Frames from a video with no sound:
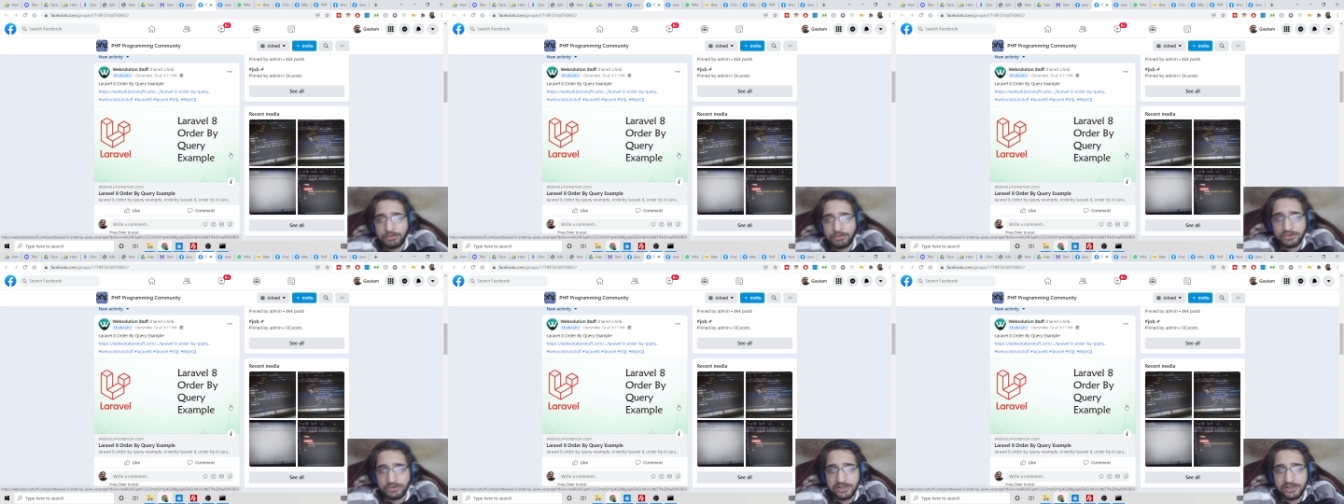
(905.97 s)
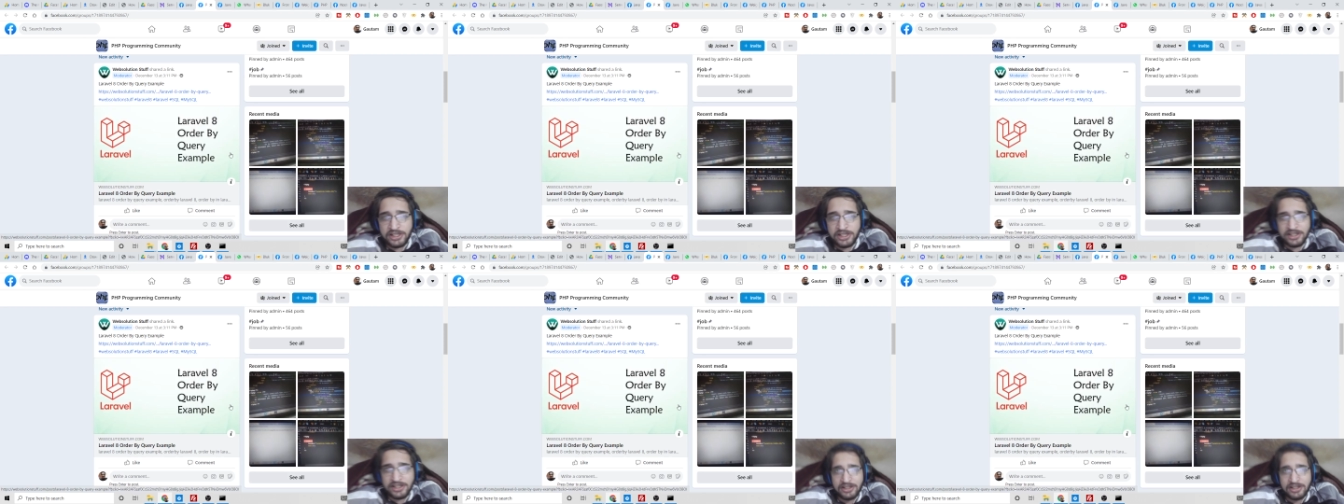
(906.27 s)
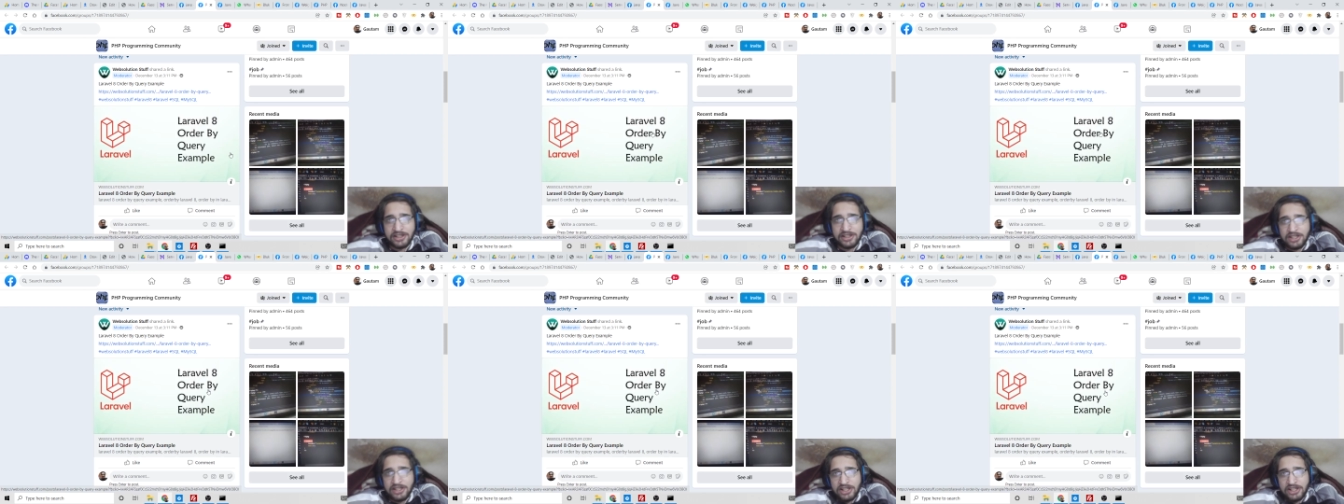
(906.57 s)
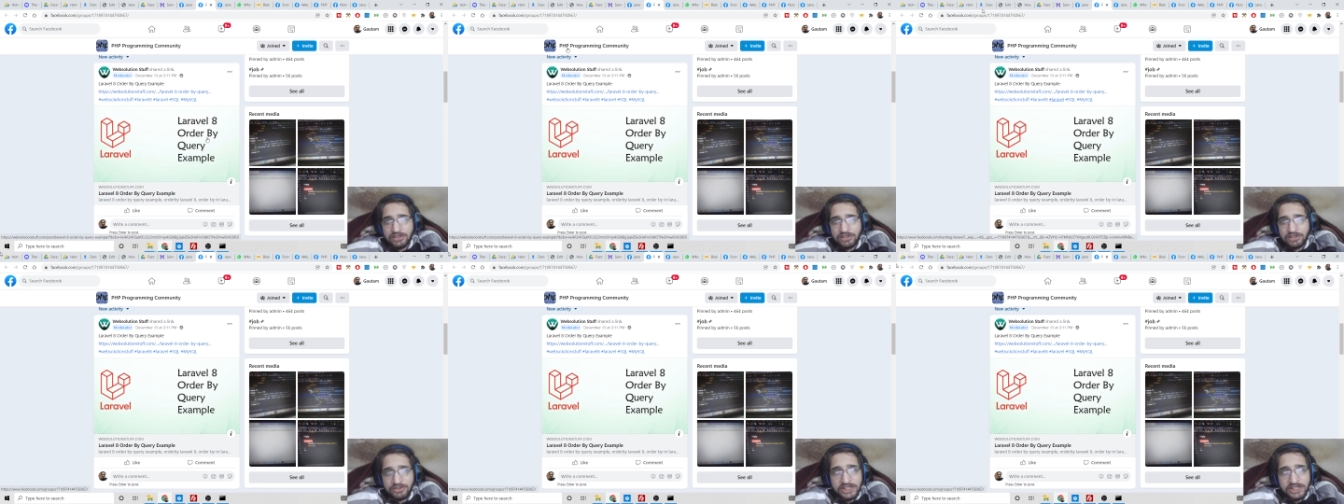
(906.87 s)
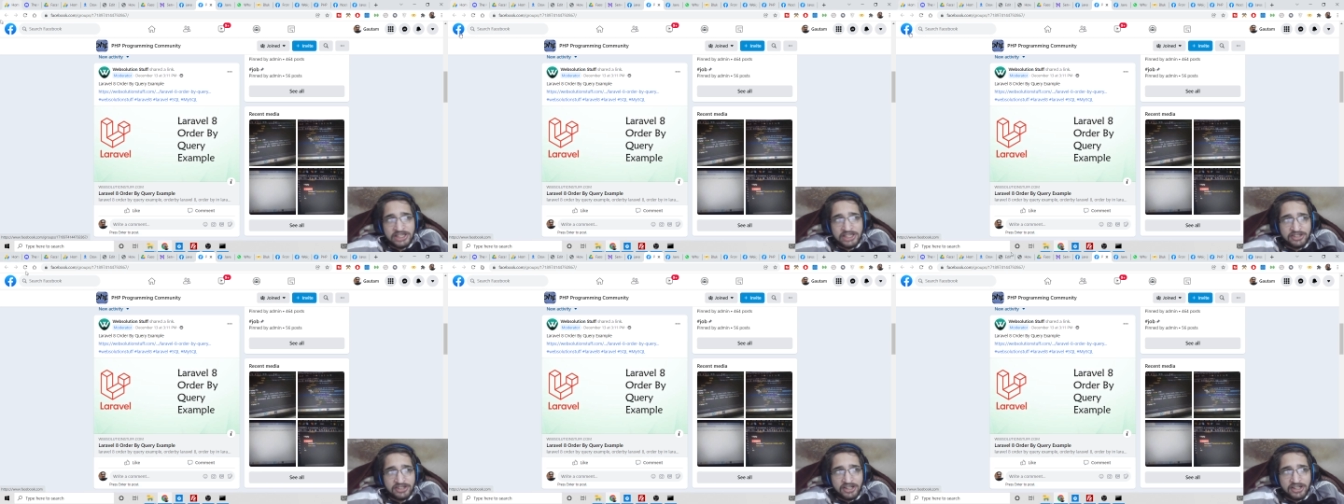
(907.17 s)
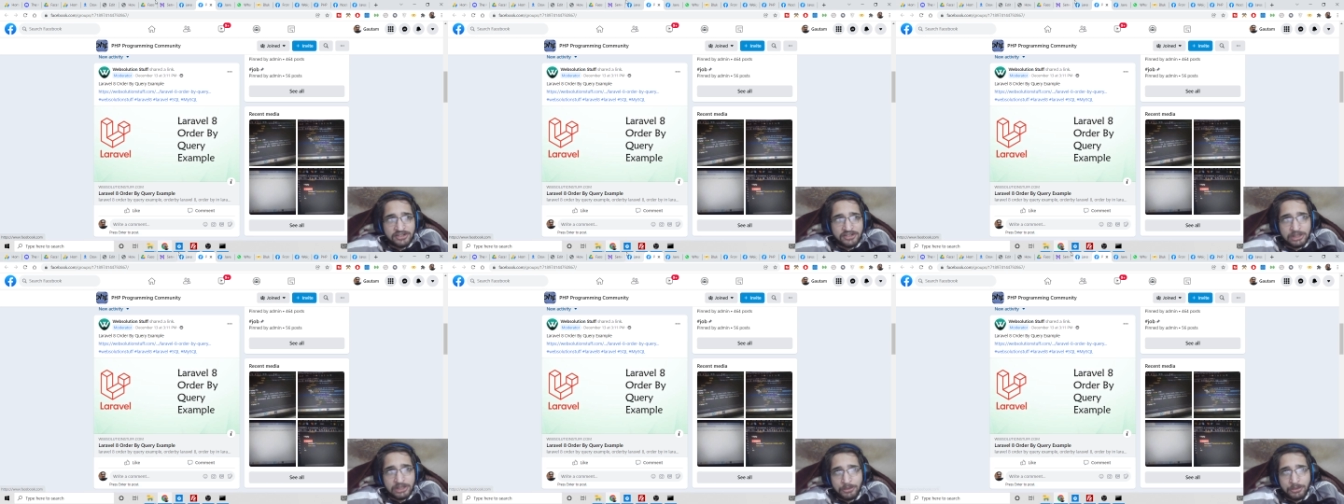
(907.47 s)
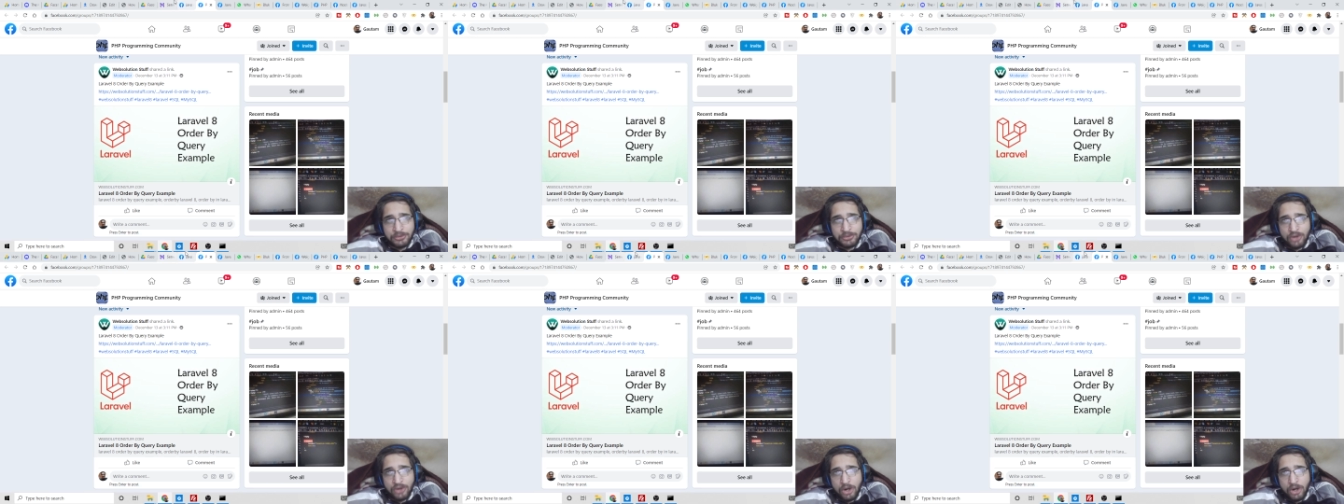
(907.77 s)
post link so these are
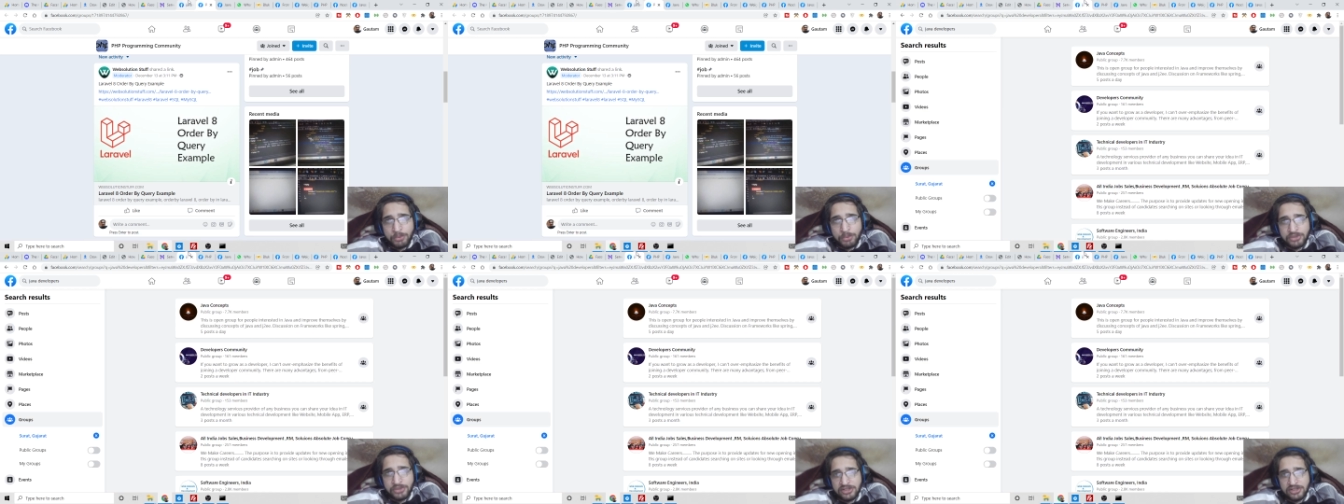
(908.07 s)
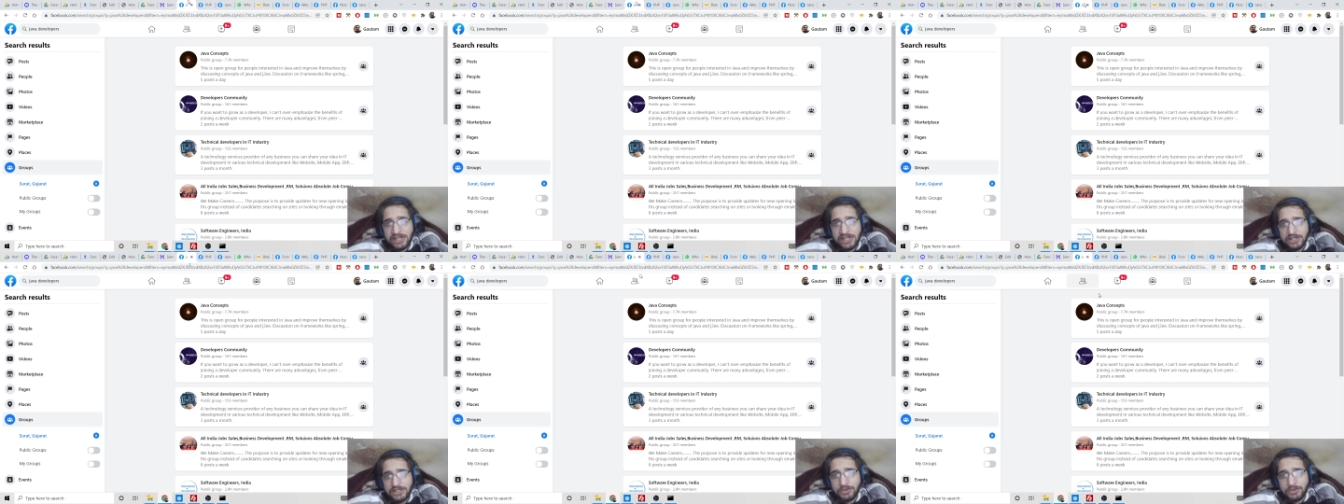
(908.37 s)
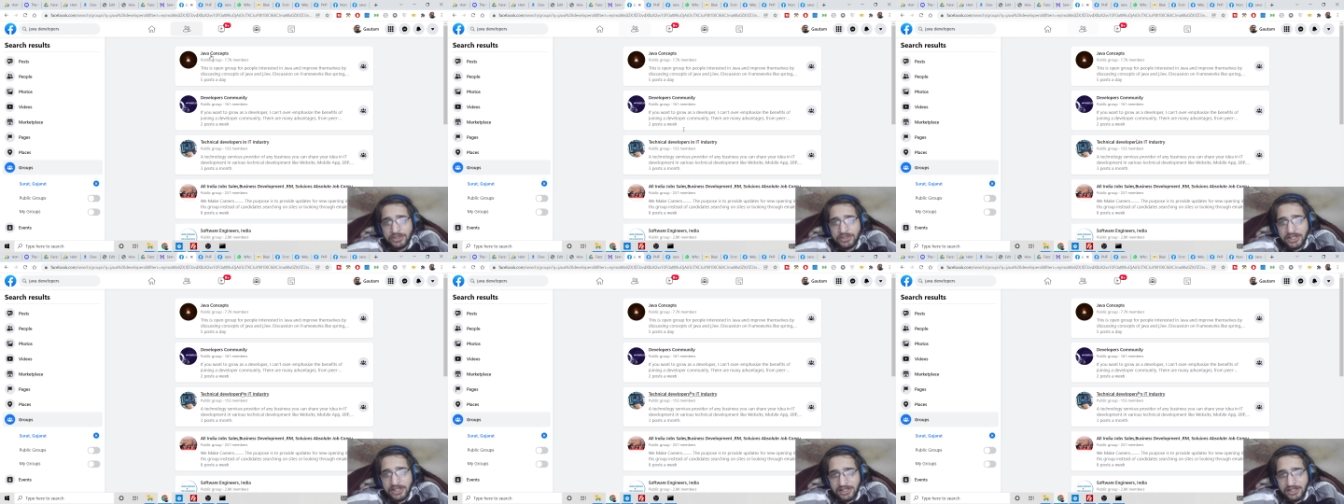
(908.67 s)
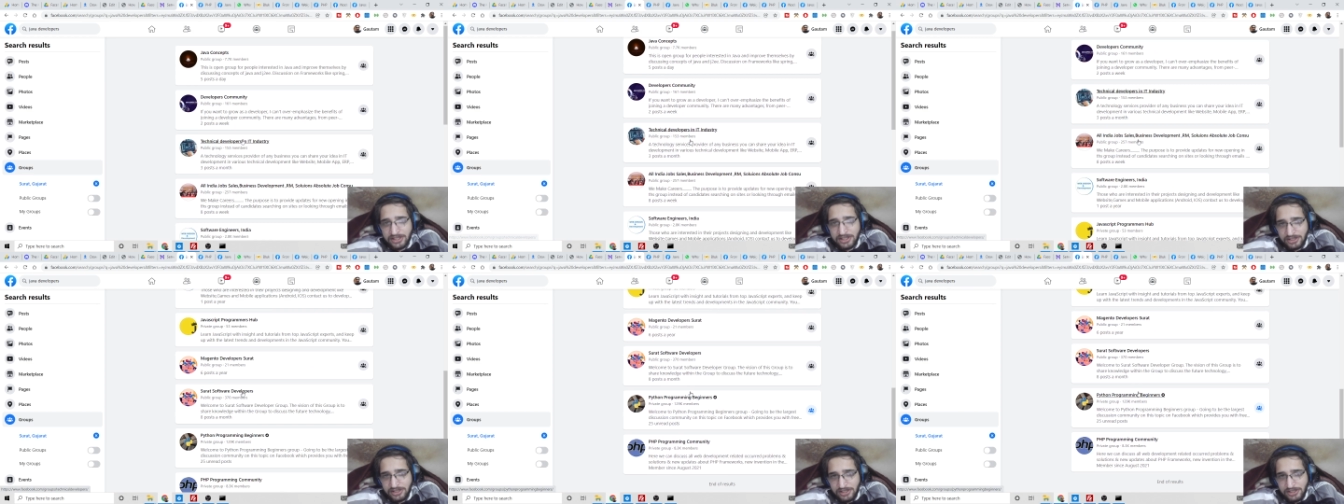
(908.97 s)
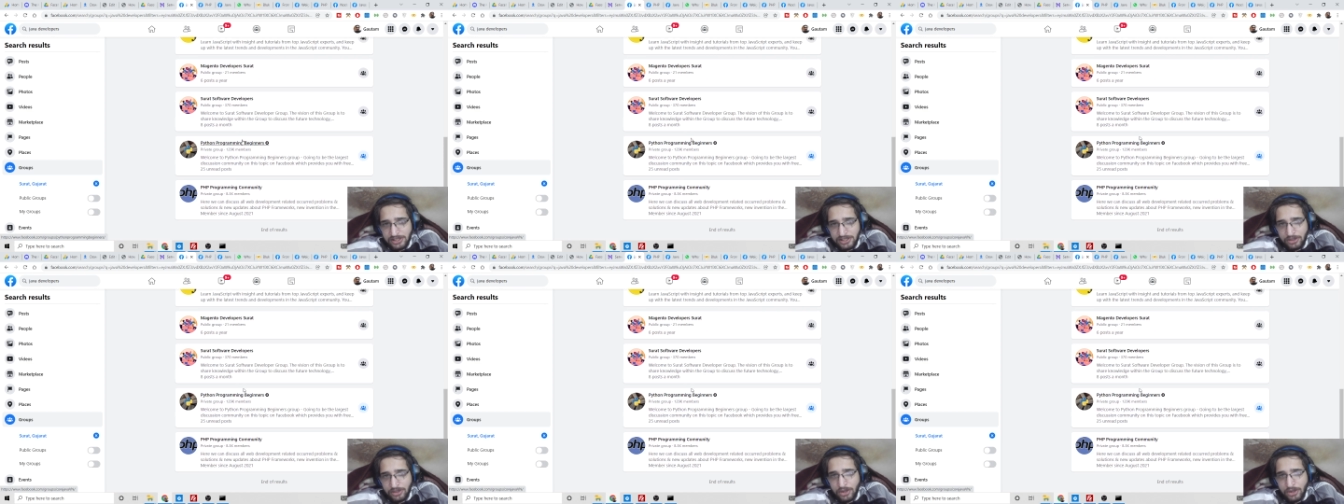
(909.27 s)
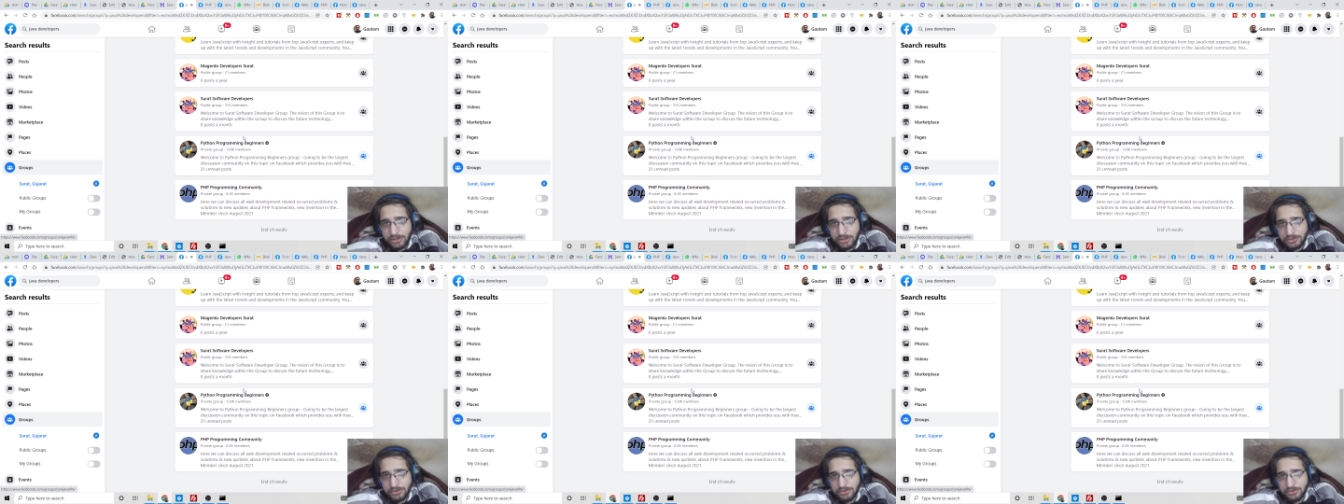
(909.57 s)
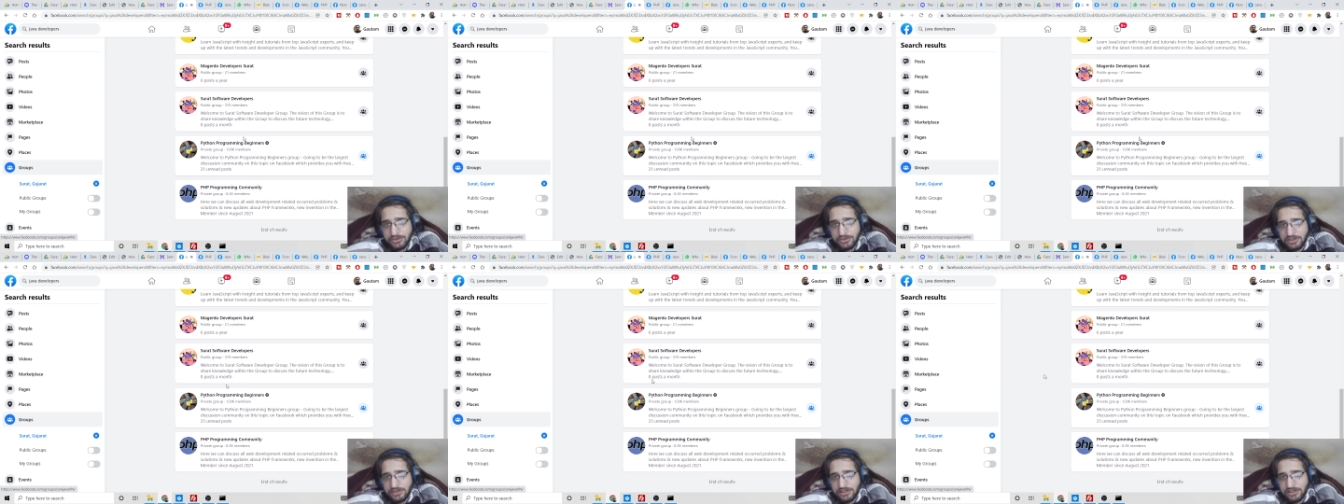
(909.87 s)
some of the options that you take in order
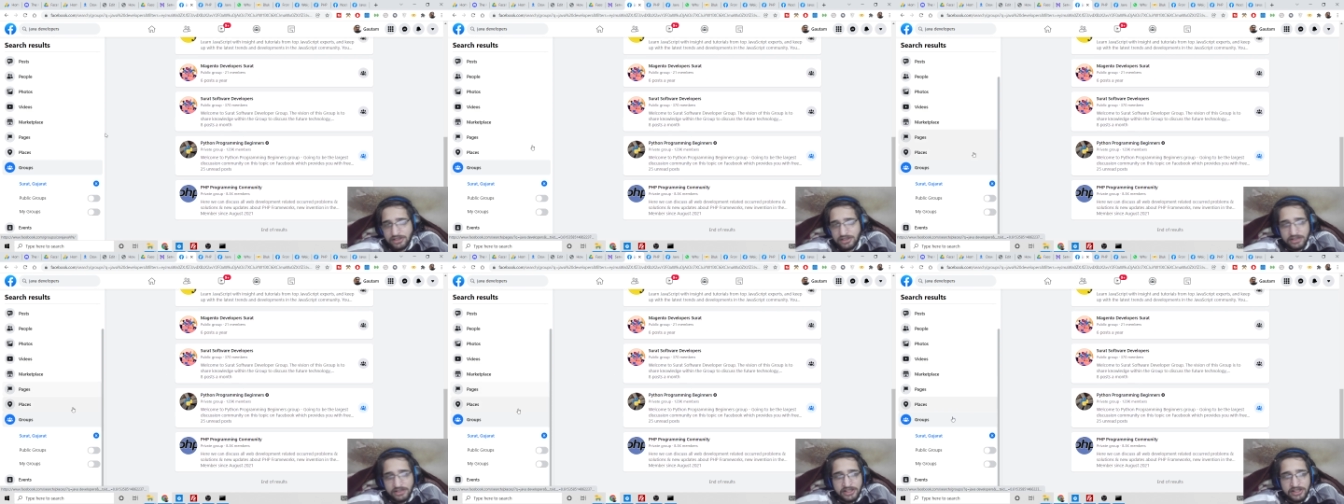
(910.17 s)
to uh,